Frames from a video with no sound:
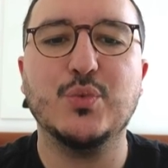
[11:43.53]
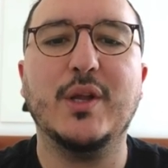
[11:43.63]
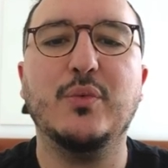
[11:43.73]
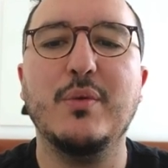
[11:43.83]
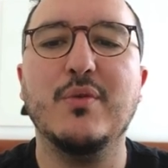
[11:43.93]

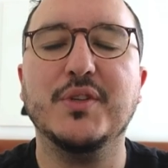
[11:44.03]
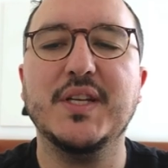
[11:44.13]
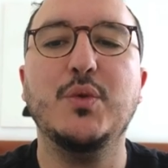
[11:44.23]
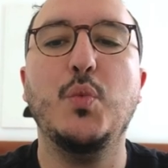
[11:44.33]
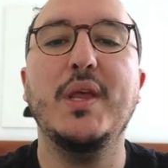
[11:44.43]
what we
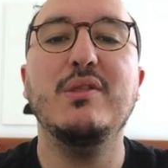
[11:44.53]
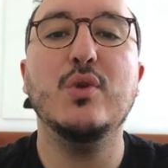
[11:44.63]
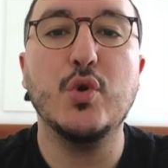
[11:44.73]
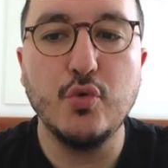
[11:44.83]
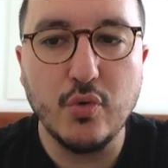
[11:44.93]
wanted with
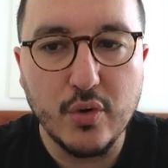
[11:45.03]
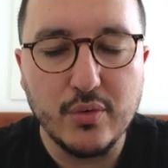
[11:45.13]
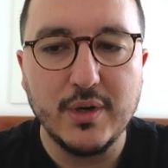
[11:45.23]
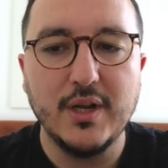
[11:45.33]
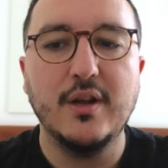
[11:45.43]
the
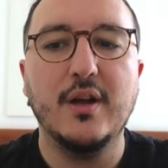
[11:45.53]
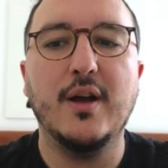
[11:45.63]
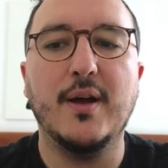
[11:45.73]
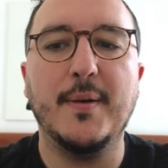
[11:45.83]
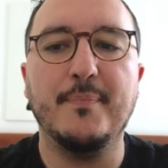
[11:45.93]
grow
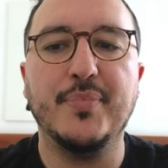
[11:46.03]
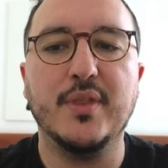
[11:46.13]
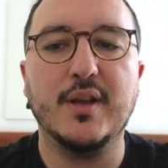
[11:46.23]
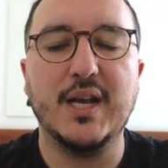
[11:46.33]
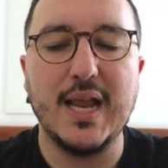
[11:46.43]

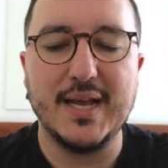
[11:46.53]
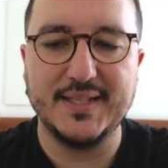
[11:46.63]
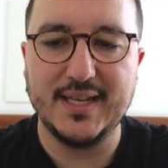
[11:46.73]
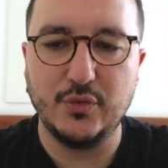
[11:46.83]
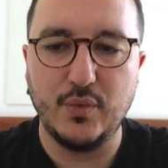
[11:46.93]

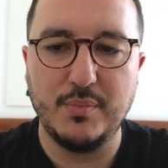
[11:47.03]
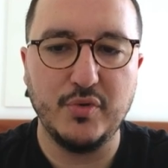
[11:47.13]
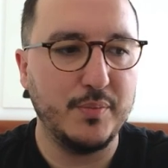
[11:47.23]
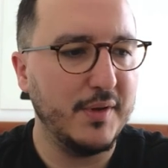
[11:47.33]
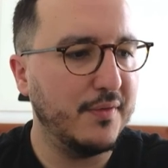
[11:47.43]
class that we
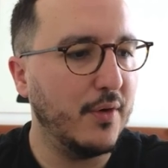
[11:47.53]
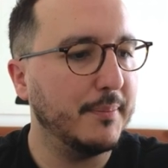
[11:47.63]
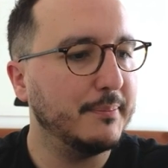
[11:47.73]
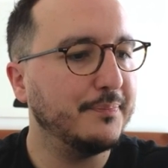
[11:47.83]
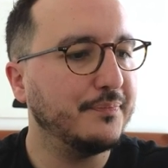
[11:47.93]
put before.
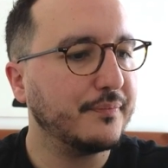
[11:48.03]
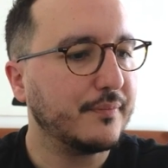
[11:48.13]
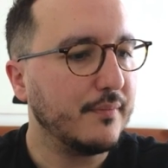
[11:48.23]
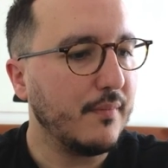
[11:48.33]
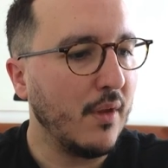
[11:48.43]

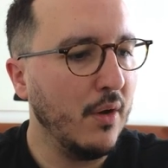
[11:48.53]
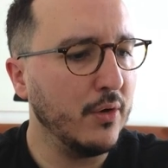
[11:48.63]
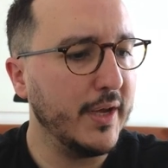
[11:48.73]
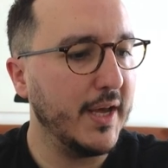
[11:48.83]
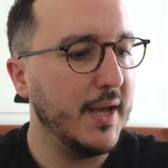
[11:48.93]

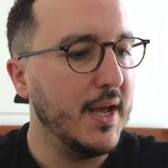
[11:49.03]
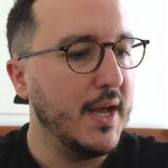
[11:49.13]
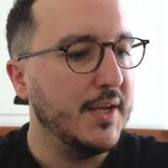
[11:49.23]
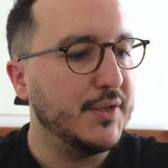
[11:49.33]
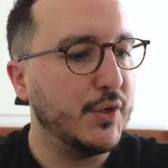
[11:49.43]
Okay,
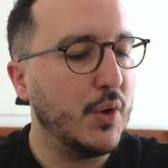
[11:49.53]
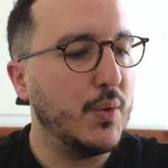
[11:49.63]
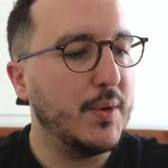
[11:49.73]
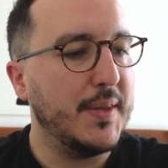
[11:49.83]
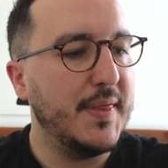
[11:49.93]

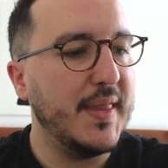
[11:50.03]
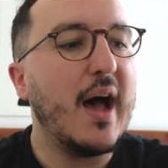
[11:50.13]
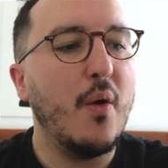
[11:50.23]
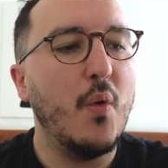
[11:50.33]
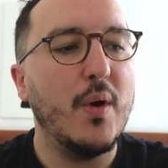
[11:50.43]
so
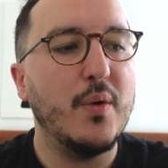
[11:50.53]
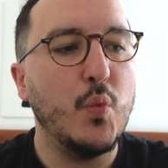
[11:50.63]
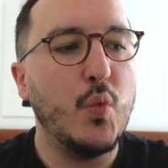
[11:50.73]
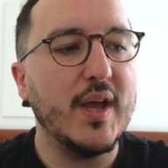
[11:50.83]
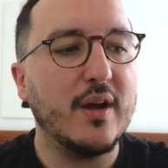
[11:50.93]
now
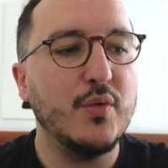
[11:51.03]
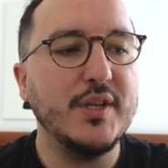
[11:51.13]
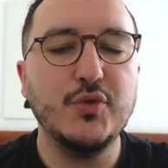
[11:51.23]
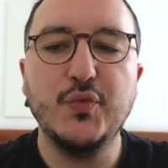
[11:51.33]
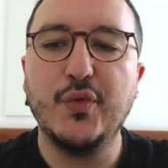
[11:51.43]
we are
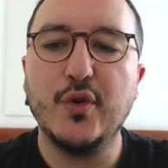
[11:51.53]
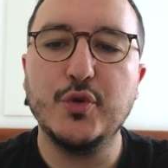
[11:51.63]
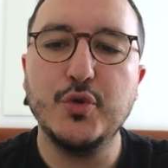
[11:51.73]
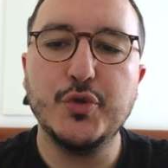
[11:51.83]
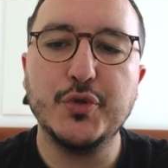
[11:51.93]
going to
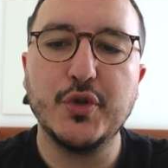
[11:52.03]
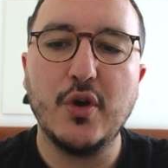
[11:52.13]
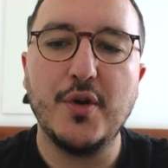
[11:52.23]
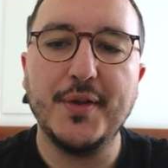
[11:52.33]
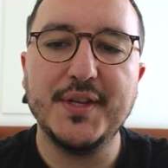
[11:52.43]
focus
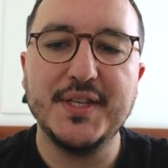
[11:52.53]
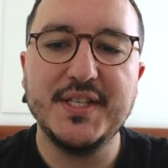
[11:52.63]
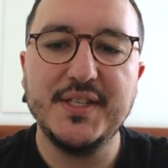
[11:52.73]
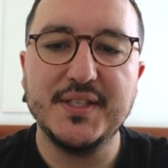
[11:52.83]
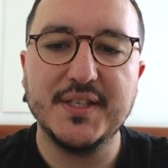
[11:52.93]
on
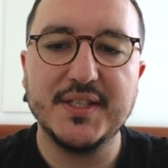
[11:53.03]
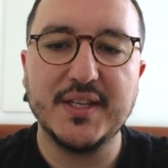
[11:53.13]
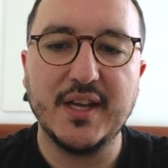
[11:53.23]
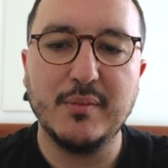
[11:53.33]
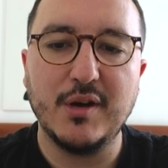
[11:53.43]
this
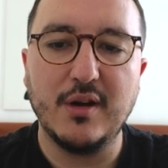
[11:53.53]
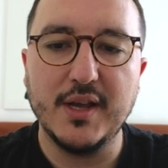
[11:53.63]
sidebar